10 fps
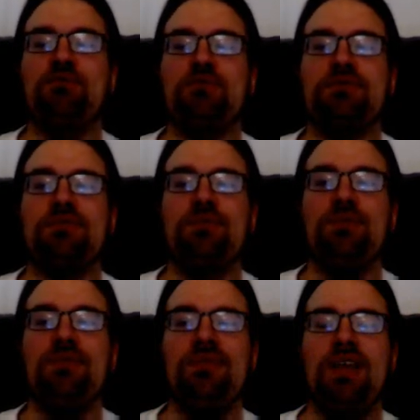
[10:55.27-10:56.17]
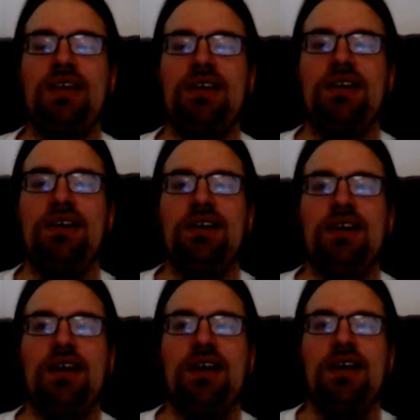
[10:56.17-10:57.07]

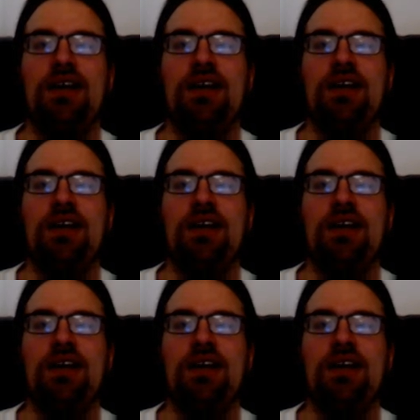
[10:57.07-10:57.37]
(no one is talking)